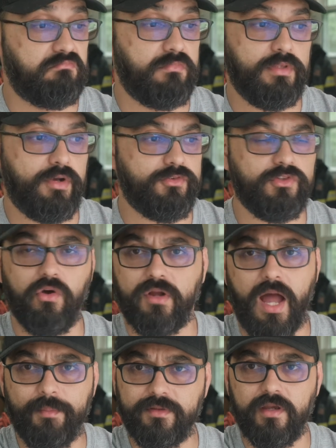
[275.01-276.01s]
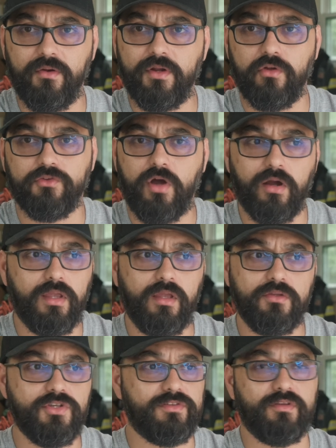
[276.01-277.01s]
there's no commentary, no
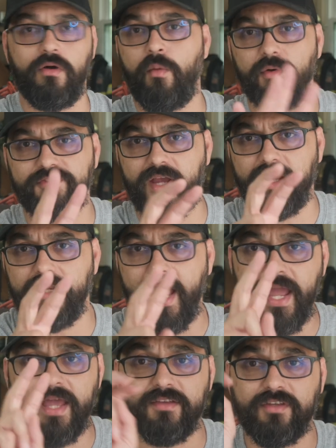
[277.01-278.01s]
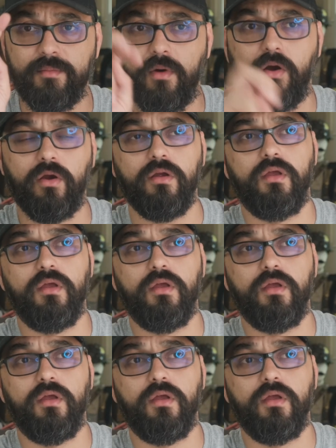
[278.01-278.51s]
talking, just almost like an ASMR.